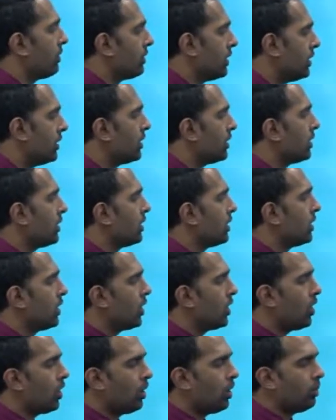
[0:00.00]
our
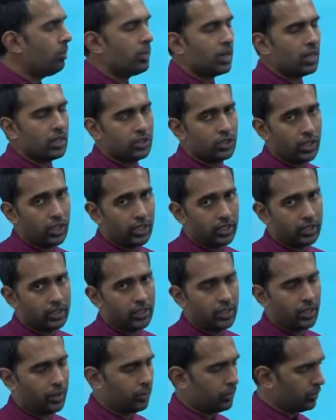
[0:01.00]

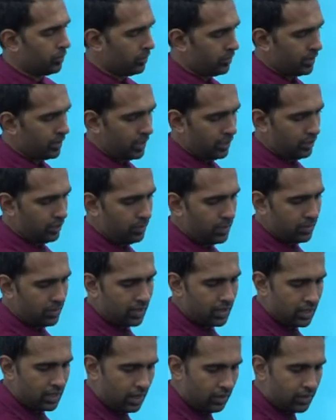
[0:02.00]
objective. That is
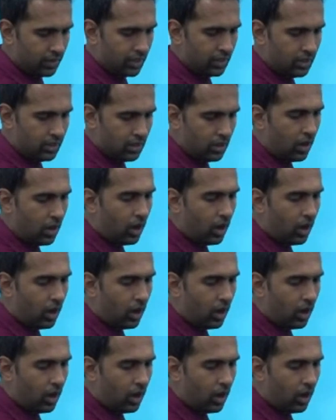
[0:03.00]
basically our